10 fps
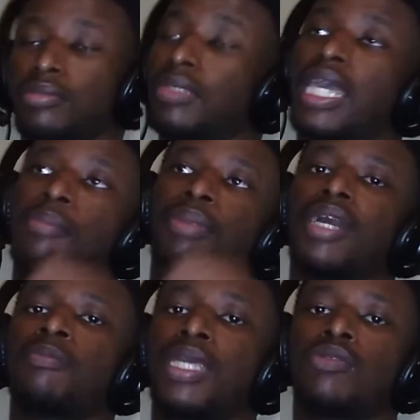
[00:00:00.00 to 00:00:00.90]
And
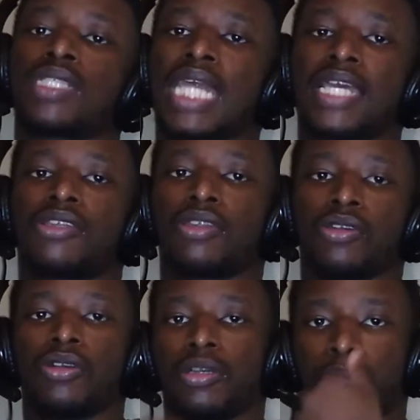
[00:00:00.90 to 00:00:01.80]
Bun B was nice on the
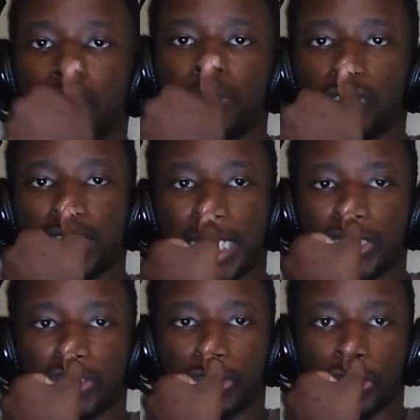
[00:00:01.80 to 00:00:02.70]
hook. Bun B was
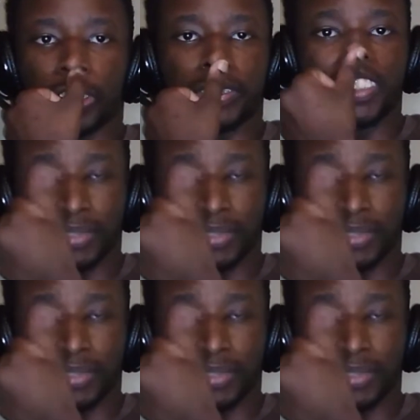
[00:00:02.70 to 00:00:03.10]
nice on the hook.